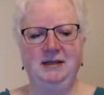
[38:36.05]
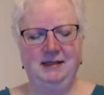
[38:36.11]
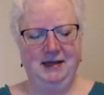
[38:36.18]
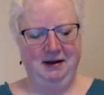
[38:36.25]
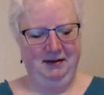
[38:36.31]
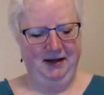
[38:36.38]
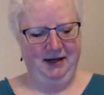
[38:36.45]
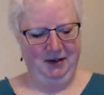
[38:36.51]

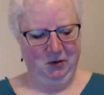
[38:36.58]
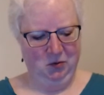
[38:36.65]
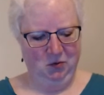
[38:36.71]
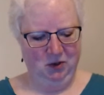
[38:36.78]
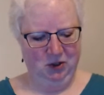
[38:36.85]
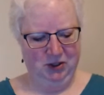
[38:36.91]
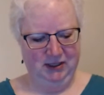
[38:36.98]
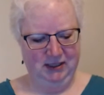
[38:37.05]
selling,
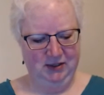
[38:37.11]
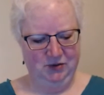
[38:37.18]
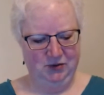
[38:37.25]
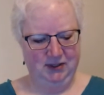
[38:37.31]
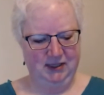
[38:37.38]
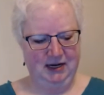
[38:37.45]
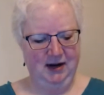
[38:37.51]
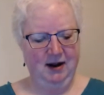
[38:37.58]
which is
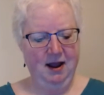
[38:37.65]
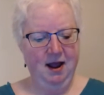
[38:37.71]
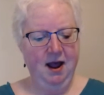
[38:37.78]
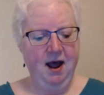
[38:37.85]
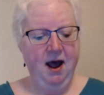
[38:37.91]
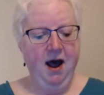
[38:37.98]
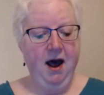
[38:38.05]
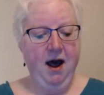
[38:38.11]
interesting.
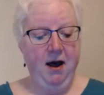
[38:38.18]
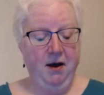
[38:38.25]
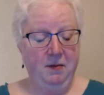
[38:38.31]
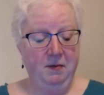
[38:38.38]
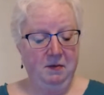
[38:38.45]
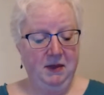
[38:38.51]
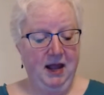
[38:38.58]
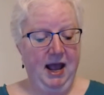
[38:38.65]

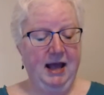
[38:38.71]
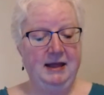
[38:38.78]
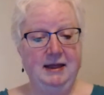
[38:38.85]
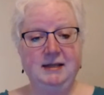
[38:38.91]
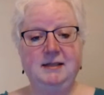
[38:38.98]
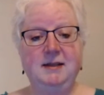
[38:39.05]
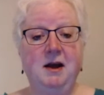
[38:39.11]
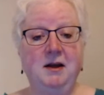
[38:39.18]
And
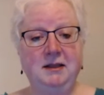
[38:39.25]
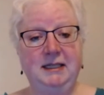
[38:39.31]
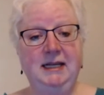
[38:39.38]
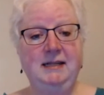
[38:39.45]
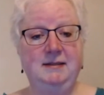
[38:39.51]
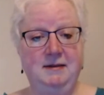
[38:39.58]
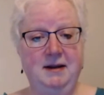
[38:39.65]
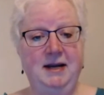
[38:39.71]
this all
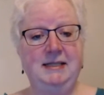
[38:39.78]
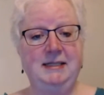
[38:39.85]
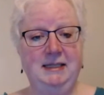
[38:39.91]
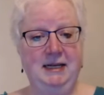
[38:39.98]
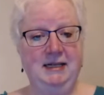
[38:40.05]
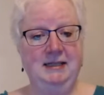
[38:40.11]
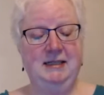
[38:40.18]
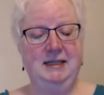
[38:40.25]
leads
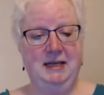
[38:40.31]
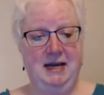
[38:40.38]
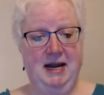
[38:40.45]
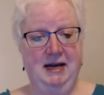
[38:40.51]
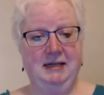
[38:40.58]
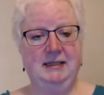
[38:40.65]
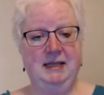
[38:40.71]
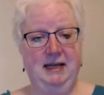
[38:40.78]
nicely into the
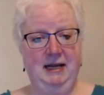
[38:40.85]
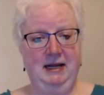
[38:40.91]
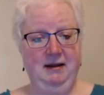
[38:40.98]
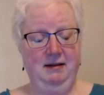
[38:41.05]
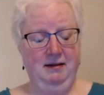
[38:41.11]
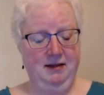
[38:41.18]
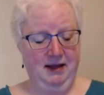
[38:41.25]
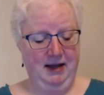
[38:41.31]
next
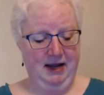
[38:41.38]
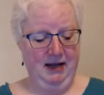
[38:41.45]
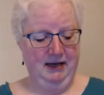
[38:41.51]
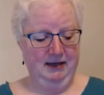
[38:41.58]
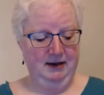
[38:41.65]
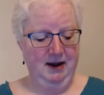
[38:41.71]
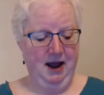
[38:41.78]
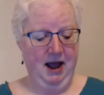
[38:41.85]
thing
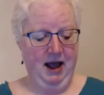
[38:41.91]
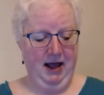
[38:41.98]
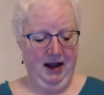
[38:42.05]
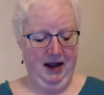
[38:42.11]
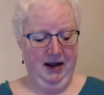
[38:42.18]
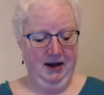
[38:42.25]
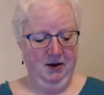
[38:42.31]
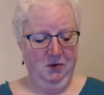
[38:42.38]
that
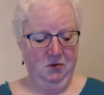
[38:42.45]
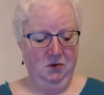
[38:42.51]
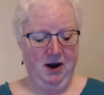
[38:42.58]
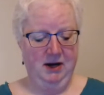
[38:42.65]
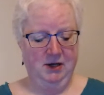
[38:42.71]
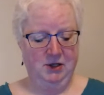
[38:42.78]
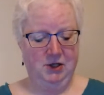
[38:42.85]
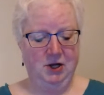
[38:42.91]
I
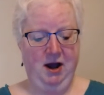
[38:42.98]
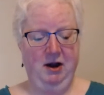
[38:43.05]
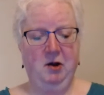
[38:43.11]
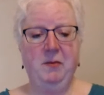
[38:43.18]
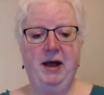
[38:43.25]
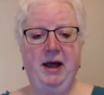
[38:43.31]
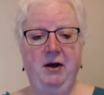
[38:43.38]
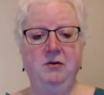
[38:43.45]
wanted to talk
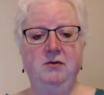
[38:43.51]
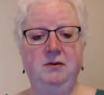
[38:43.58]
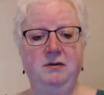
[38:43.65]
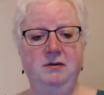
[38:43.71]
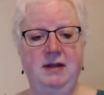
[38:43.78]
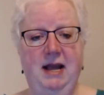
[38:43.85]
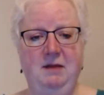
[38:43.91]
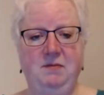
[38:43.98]
about
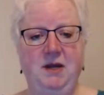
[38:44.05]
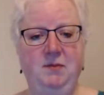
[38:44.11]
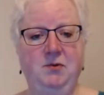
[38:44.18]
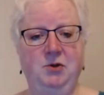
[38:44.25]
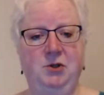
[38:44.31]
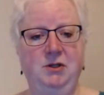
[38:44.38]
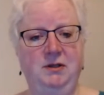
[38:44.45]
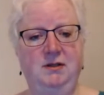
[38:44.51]
that
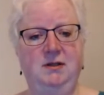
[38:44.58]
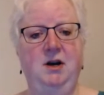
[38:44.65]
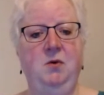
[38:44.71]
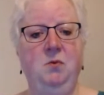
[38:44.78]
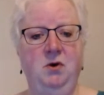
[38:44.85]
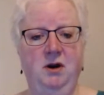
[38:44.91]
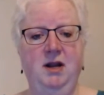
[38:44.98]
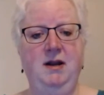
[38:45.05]
people should
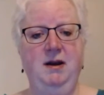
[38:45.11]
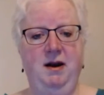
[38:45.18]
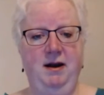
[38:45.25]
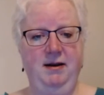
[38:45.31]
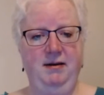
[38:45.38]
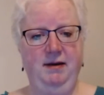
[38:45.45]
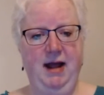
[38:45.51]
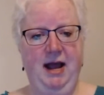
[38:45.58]
start working
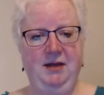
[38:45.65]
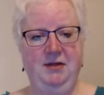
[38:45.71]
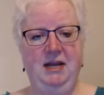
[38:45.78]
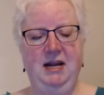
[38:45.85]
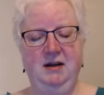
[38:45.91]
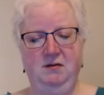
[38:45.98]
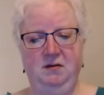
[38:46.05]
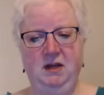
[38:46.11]
on at the
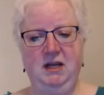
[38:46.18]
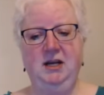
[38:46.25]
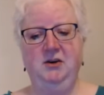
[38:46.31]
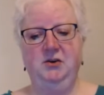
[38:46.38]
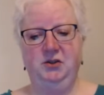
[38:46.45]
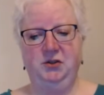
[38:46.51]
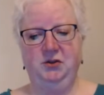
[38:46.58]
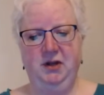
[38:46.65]
end of the
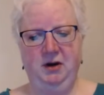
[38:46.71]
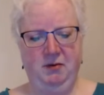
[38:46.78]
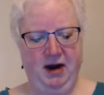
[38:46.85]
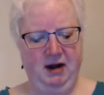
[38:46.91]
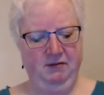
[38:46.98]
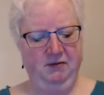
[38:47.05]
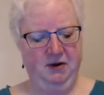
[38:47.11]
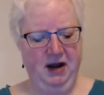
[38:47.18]
year so they're
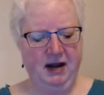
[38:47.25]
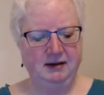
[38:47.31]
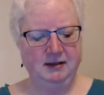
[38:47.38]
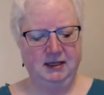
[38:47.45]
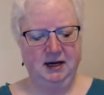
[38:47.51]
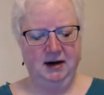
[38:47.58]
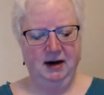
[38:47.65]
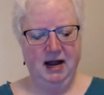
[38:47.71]
ready for
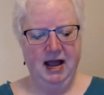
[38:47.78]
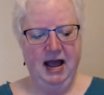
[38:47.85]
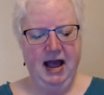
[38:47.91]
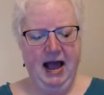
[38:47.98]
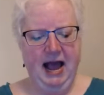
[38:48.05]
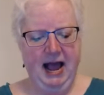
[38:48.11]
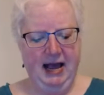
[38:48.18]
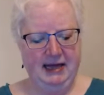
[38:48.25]
next year.
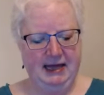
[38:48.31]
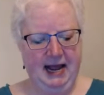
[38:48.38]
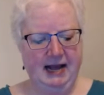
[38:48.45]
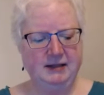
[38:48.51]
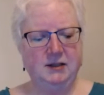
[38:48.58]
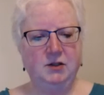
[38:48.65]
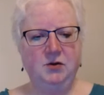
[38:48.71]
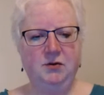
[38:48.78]
And
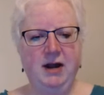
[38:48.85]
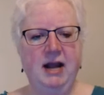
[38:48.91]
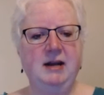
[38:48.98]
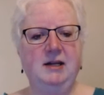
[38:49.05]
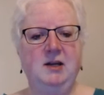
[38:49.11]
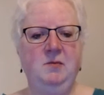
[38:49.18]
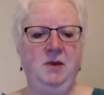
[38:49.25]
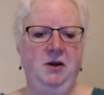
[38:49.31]
that's create
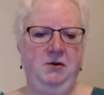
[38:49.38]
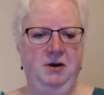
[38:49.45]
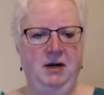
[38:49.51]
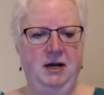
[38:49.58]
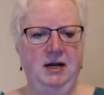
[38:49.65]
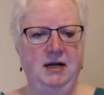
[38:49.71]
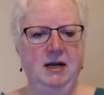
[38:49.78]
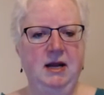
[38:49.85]
a
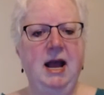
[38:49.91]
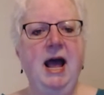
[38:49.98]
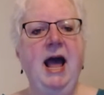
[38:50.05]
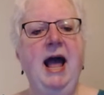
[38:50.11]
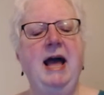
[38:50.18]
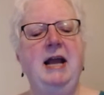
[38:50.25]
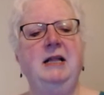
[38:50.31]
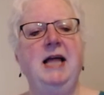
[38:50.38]
community.
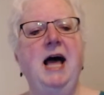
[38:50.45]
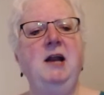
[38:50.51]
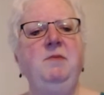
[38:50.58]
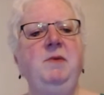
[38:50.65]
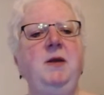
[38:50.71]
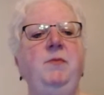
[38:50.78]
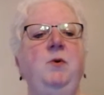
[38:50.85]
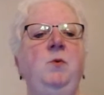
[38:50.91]
And a lot of
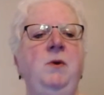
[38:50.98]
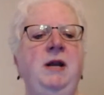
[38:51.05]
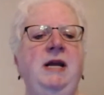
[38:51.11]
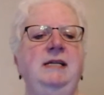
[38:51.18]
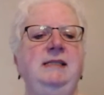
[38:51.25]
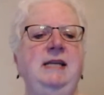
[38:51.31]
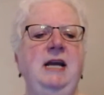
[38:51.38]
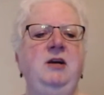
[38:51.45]
people, when
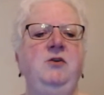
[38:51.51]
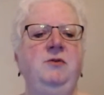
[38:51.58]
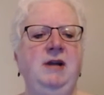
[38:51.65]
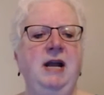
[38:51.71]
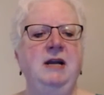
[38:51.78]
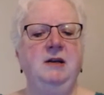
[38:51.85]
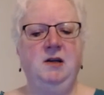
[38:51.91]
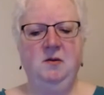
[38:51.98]
I say
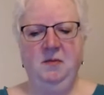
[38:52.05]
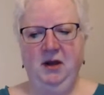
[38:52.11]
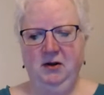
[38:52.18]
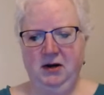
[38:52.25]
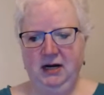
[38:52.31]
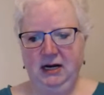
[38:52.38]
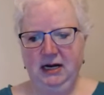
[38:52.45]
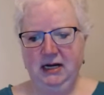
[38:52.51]
create a
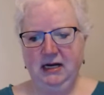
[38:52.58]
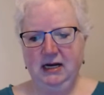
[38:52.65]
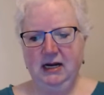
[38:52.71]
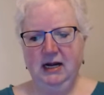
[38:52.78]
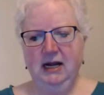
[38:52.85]
community,